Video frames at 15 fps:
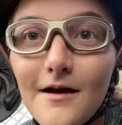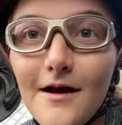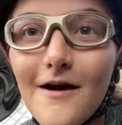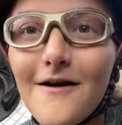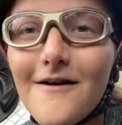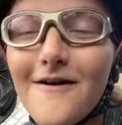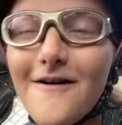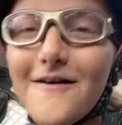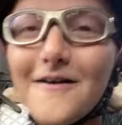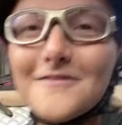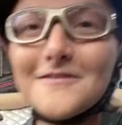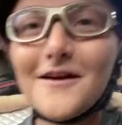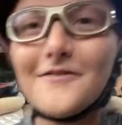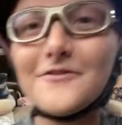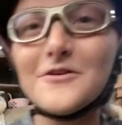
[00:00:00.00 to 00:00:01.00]
Oh, I
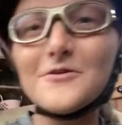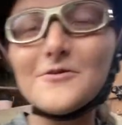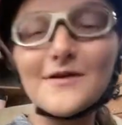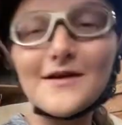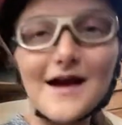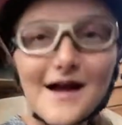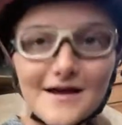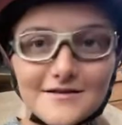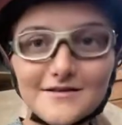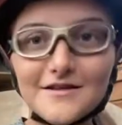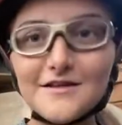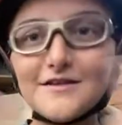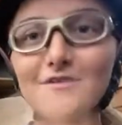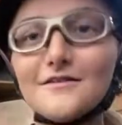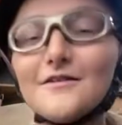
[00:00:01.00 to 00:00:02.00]
love you,
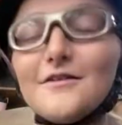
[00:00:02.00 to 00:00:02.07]
Kylie.